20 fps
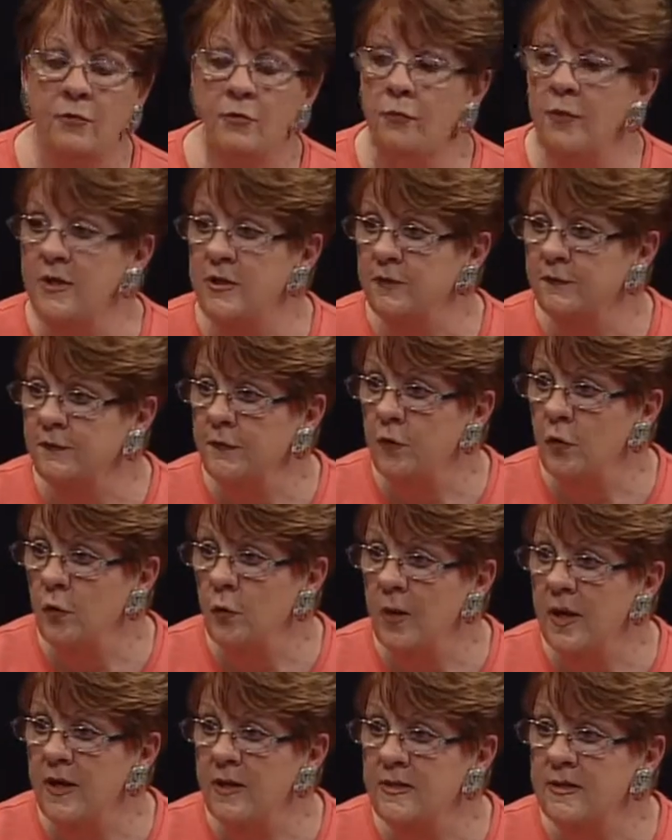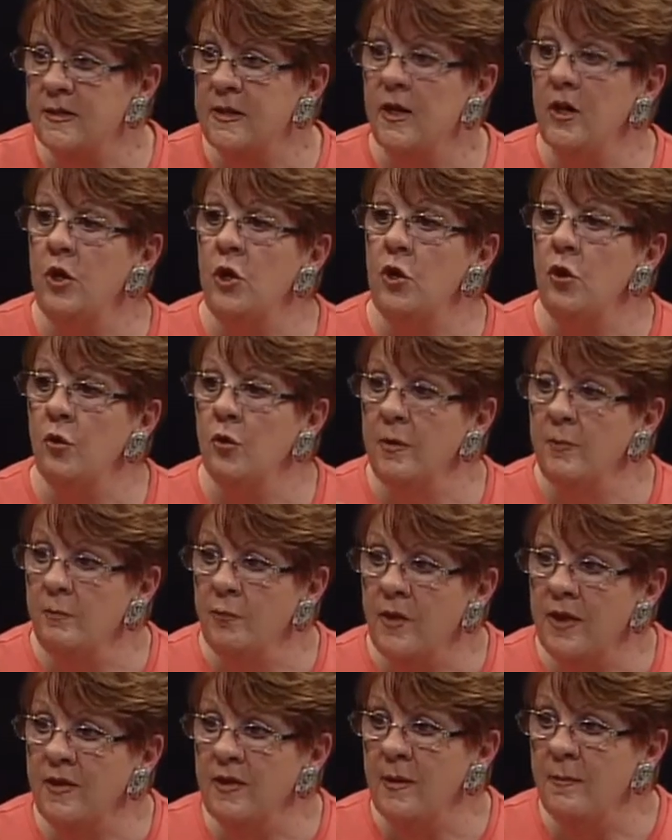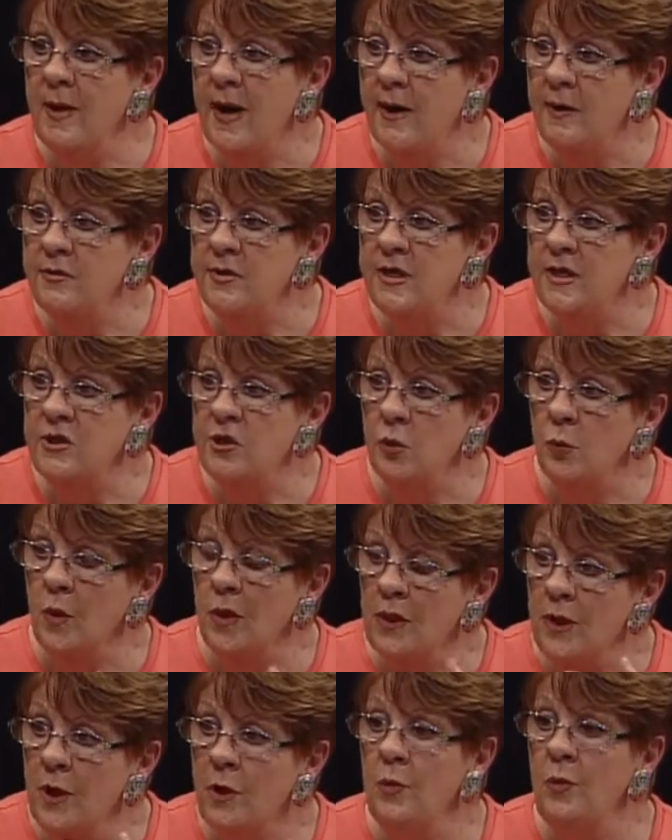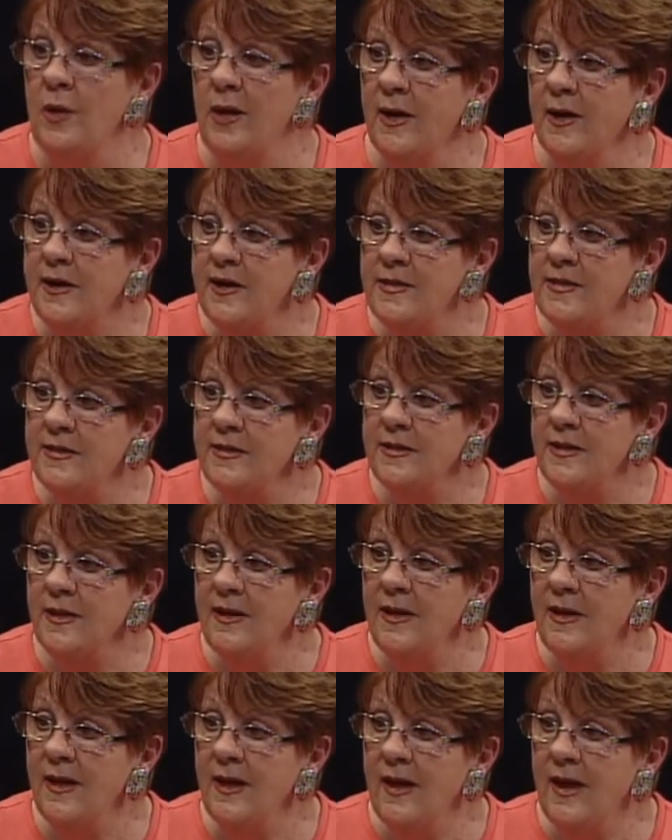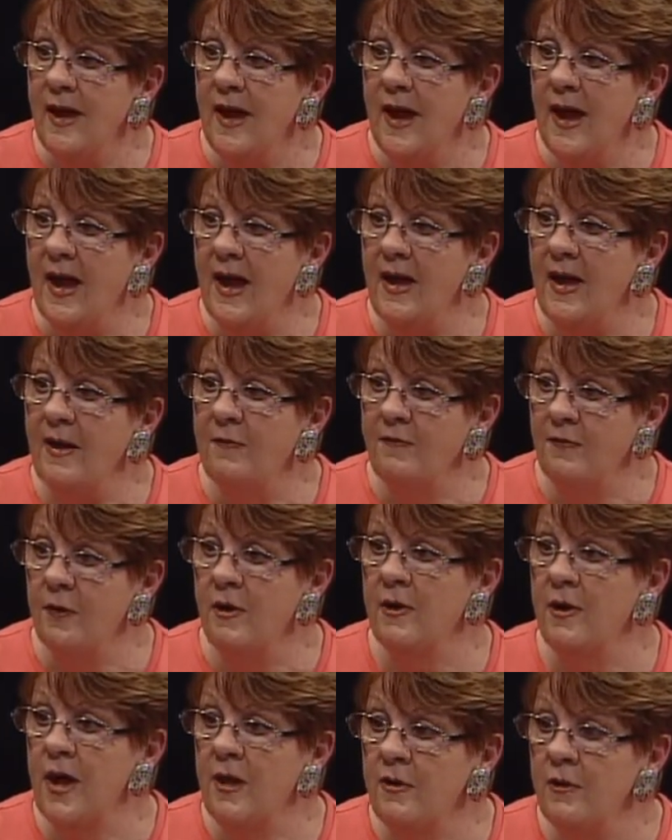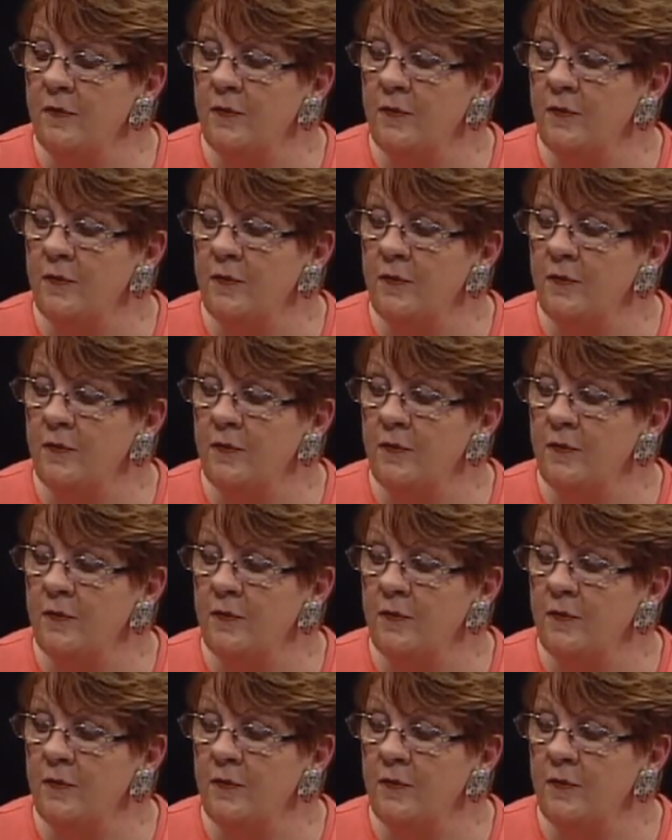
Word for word: three to four weeks, you can bring them out into a low light uh, for another